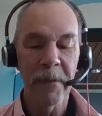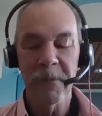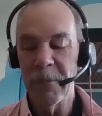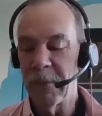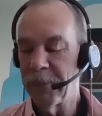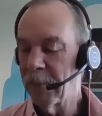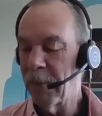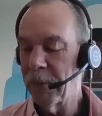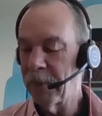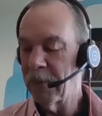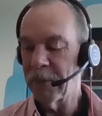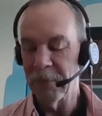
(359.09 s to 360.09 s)
So if you're
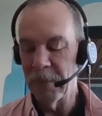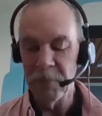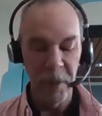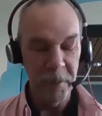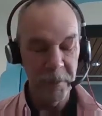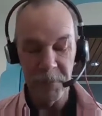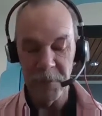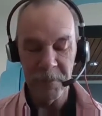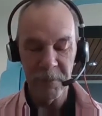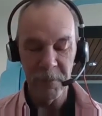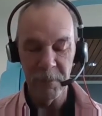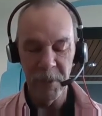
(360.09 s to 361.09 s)
on the extreme right or the
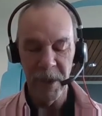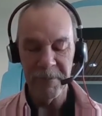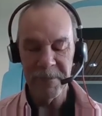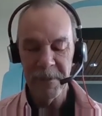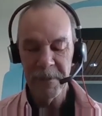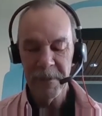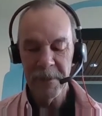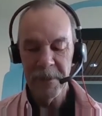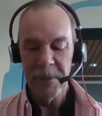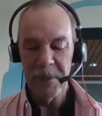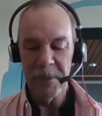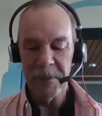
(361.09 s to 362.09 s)
extreme left,
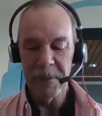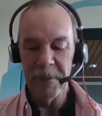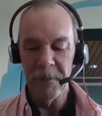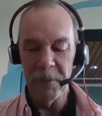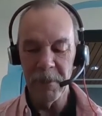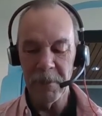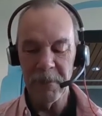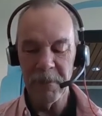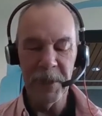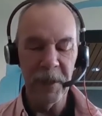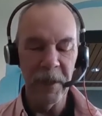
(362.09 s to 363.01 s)
there are so many